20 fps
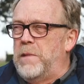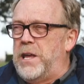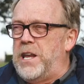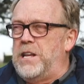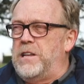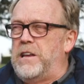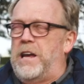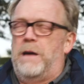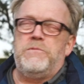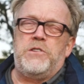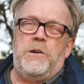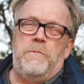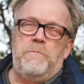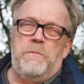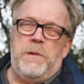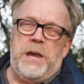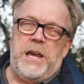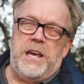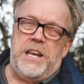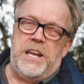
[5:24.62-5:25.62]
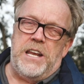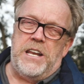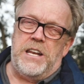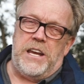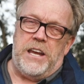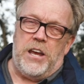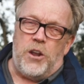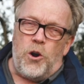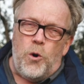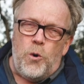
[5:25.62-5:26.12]
many times I'm beginning
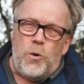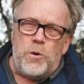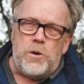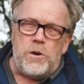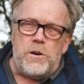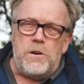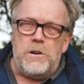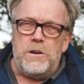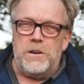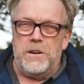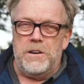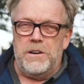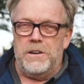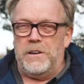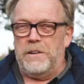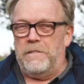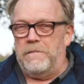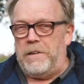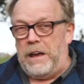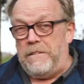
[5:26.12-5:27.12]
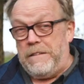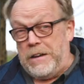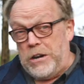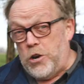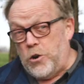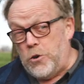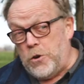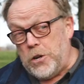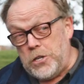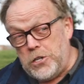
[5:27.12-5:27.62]
to get older, if you haven't
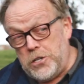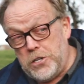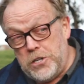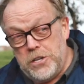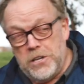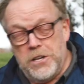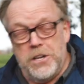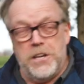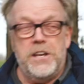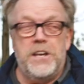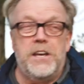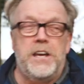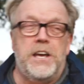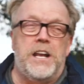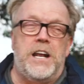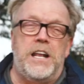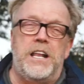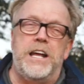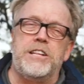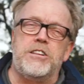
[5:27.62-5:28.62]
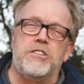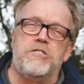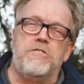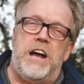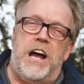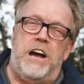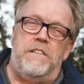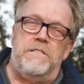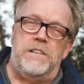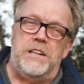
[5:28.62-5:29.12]
noticed, and I like to
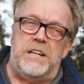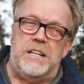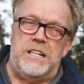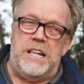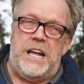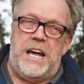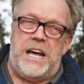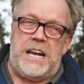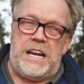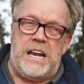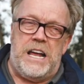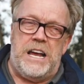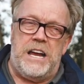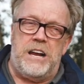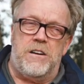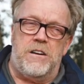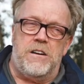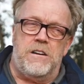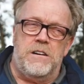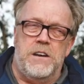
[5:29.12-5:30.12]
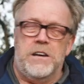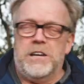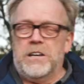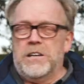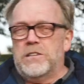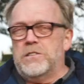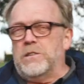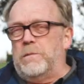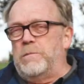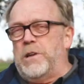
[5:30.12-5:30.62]
travel a lot lighter.
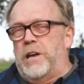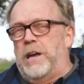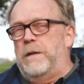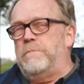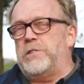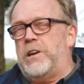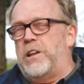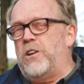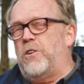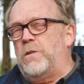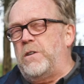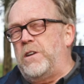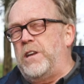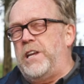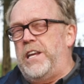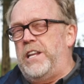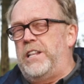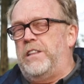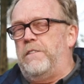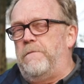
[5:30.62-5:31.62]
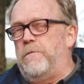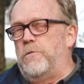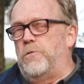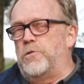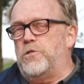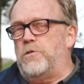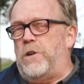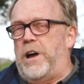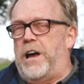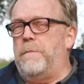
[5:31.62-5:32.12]
Sometimes I don't need the full
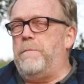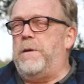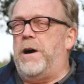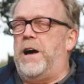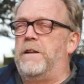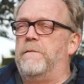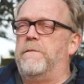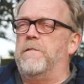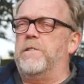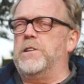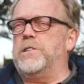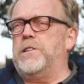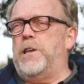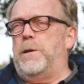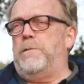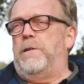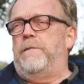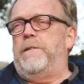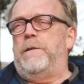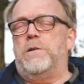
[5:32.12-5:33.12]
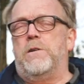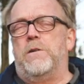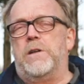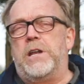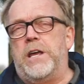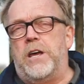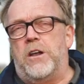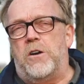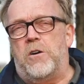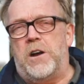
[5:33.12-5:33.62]
tripod. For example, if I'm going
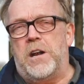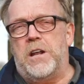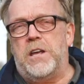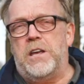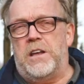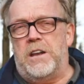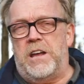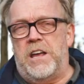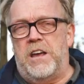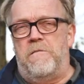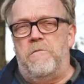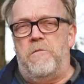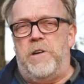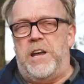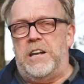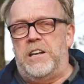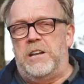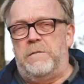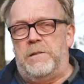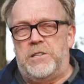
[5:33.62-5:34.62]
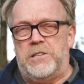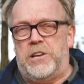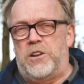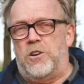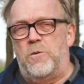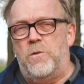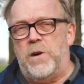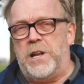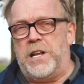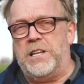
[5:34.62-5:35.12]
to Antarctica and I have weight limits, I
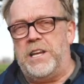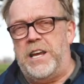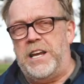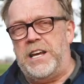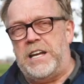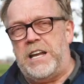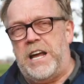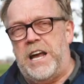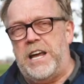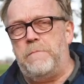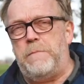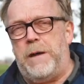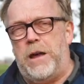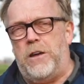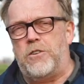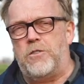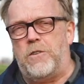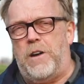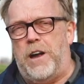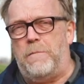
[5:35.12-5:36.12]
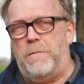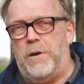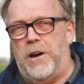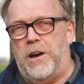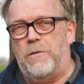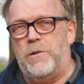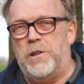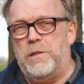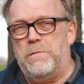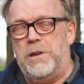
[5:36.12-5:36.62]
don't want to take a 9-pound
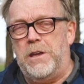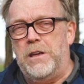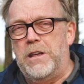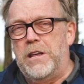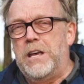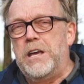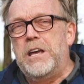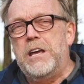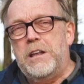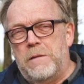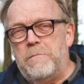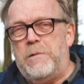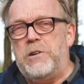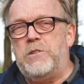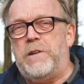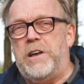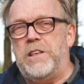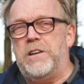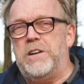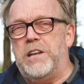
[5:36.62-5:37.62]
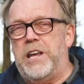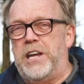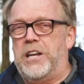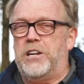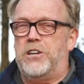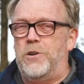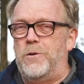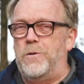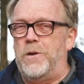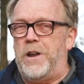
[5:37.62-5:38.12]
tripod with me. I'd much rather take
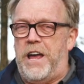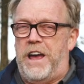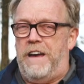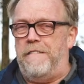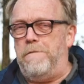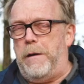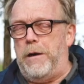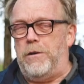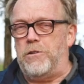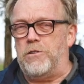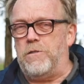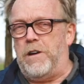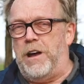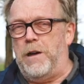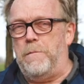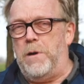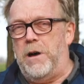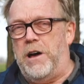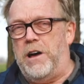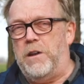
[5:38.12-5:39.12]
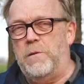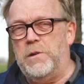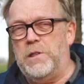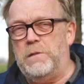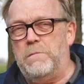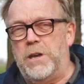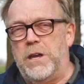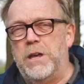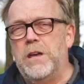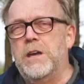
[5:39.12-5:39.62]
a 2.5-pound tripod
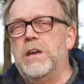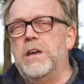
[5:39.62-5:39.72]
with me.